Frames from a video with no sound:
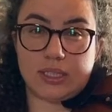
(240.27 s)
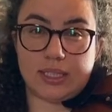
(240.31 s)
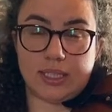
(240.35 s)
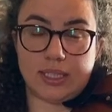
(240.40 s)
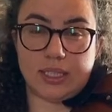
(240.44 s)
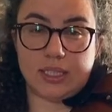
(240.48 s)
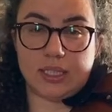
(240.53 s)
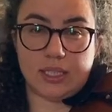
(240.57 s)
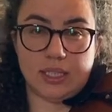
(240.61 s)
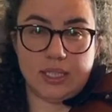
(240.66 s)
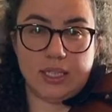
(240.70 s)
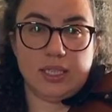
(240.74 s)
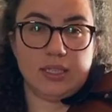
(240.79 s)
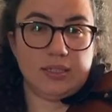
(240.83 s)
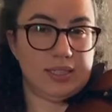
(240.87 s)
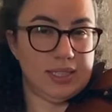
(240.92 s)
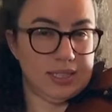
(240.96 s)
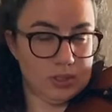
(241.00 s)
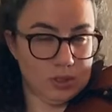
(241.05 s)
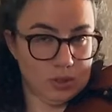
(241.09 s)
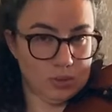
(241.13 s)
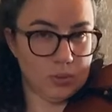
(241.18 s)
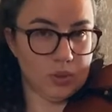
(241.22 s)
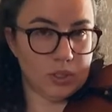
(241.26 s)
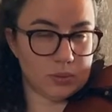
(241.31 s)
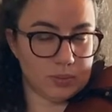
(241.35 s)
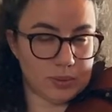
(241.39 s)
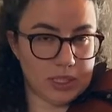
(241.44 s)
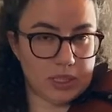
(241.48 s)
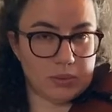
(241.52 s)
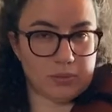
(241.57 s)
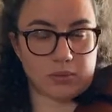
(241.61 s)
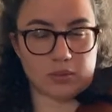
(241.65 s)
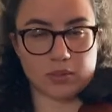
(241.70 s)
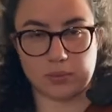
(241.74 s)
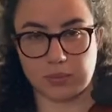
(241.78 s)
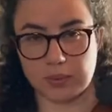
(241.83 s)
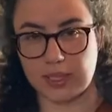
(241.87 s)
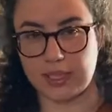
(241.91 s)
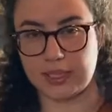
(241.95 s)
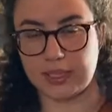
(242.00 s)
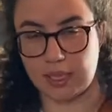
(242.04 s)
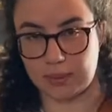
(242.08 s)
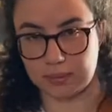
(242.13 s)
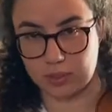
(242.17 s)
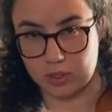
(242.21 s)
think that you won't be able to play
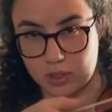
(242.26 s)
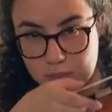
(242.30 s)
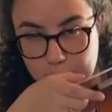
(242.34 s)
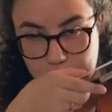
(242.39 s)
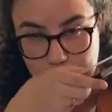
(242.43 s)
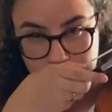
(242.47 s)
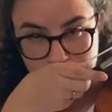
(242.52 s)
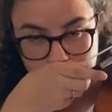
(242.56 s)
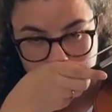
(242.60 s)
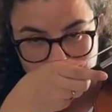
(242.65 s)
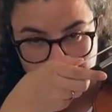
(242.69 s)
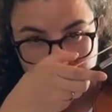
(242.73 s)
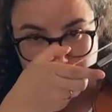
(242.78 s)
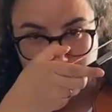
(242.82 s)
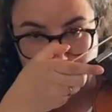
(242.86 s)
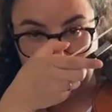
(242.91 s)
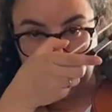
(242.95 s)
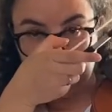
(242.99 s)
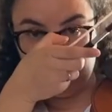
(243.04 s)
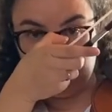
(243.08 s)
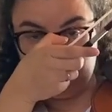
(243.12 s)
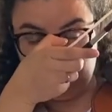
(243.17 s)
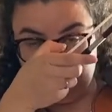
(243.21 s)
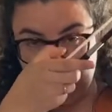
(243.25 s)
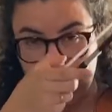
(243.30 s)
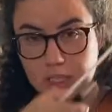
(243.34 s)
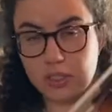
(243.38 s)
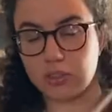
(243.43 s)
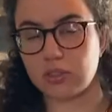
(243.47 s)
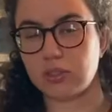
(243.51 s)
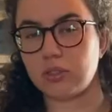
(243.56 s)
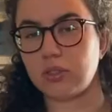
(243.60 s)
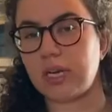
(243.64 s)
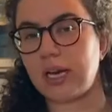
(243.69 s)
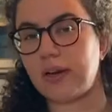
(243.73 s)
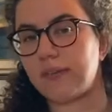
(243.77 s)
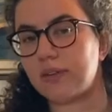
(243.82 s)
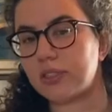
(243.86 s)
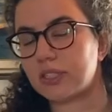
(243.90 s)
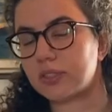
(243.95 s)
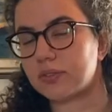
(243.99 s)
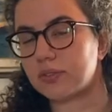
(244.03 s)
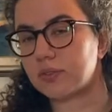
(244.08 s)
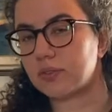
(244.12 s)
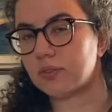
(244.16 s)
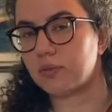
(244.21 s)
it up to speed. So make sure you have a
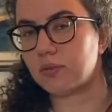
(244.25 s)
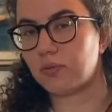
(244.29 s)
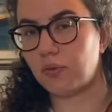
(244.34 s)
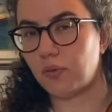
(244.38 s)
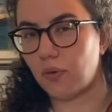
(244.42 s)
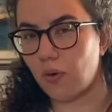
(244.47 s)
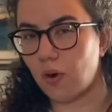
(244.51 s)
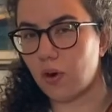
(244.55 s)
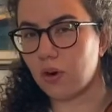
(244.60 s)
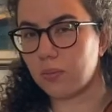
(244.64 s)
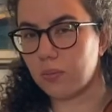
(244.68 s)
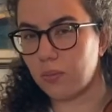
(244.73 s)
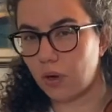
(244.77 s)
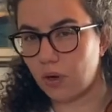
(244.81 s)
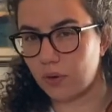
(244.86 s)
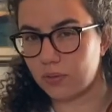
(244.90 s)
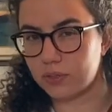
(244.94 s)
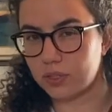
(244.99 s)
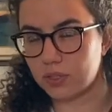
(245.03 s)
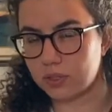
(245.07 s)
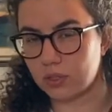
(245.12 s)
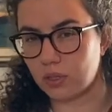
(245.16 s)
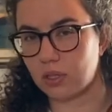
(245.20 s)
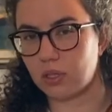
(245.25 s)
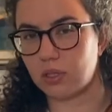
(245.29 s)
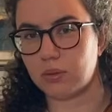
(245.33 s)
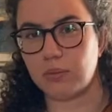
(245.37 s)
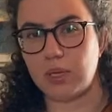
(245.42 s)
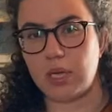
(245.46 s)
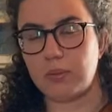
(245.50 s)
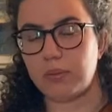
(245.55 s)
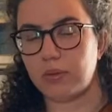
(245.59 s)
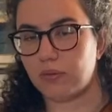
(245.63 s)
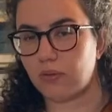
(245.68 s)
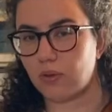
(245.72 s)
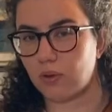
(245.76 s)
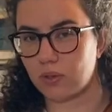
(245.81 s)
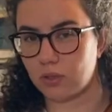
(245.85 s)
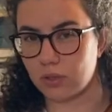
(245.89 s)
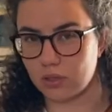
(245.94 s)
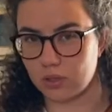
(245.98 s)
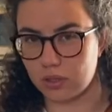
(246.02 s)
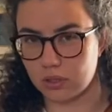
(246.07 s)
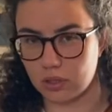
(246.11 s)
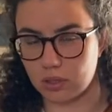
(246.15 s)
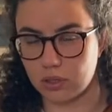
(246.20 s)
form of slur, maybe
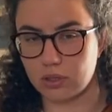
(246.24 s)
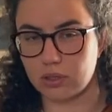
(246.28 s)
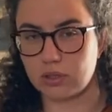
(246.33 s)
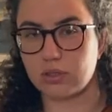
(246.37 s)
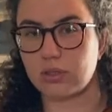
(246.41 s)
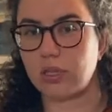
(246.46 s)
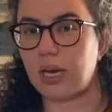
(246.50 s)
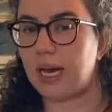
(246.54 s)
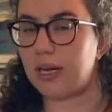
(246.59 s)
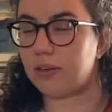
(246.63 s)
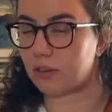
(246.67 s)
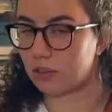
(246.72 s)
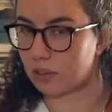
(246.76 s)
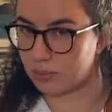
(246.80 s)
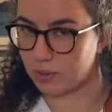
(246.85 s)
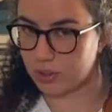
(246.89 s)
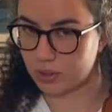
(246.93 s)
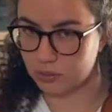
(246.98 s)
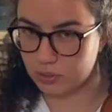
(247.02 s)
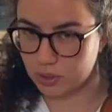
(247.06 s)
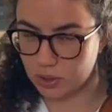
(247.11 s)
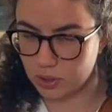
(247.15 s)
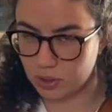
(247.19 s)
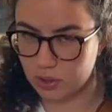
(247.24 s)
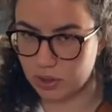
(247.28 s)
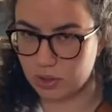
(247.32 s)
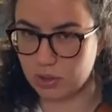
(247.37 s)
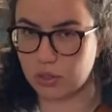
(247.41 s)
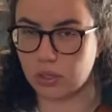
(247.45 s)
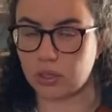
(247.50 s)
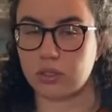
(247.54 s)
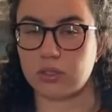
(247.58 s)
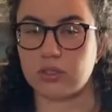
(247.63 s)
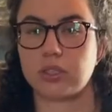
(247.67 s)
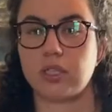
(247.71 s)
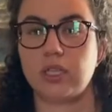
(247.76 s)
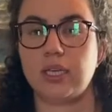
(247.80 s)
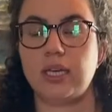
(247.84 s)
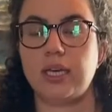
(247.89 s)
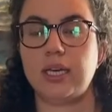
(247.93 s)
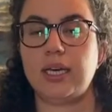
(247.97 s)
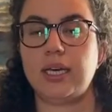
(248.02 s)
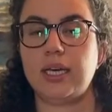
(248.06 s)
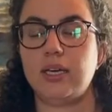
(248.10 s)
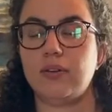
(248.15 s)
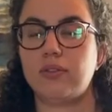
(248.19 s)
4-note slurs. I recommend 3-note slurs.
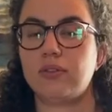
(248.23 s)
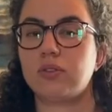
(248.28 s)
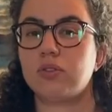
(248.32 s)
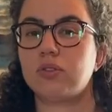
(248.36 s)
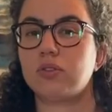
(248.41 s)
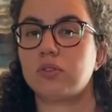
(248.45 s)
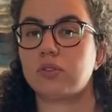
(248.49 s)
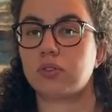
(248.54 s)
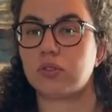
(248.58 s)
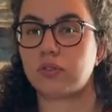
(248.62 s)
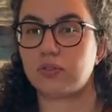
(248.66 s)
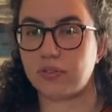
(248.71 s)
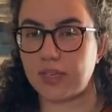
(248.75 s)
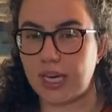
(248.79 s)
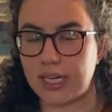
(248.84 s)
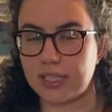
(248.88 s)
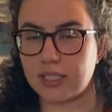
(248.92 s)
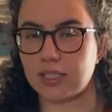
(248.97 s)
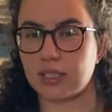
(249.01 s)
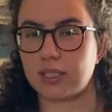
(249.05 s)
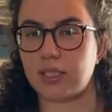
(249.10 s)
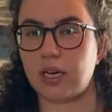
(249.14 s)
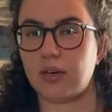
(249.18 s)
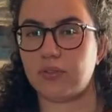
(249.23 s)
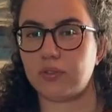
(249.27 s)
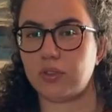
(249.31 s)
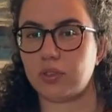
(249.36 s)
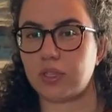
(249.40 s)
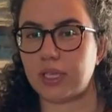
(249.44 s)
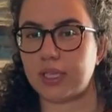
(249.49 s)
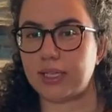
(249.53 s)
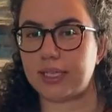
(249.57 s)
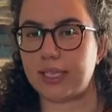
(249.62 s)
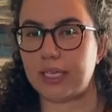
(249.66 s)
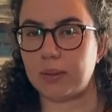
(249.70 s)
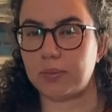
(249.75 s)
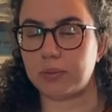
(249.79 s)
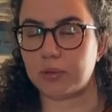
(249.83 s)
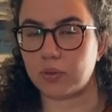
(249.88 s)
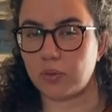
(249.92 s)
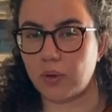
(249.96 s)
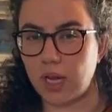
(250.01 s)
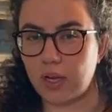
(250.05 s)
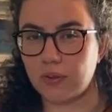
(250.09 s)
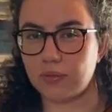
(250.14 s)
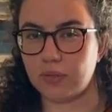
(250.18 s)
If you do it fast enough, you can keep
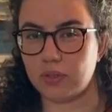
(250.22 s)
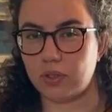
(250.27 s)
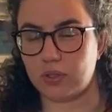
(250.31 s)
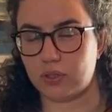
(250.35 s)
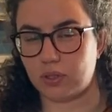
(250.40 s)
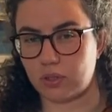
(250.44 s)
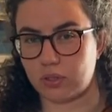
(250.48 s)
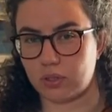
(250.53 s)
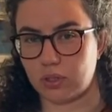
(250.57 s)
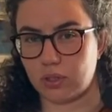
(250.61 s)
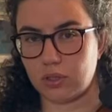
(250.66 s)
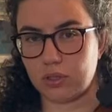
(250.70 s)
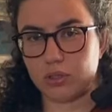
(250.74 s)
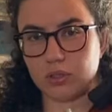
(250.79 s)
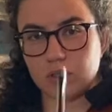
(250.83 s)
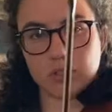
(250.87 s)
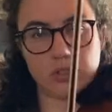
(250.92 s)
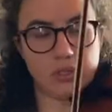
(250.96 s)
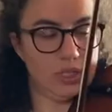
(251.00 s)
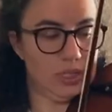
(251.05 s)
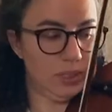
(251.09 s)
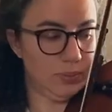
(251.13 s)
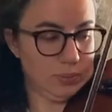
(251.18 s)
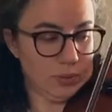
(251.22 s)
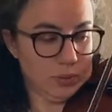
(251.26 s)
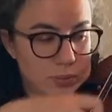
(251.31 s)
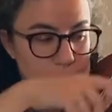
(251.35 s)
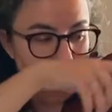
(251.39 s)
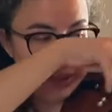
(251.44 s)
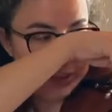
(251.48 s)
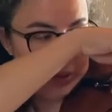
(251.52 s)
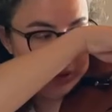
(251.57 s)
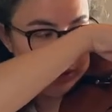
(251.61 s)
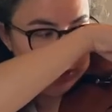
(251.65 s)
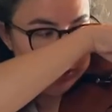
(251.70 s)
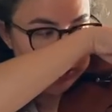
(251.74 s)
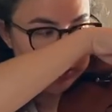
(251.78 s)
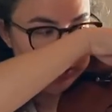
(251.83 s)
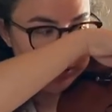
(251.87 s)
12-note slurs. It will be...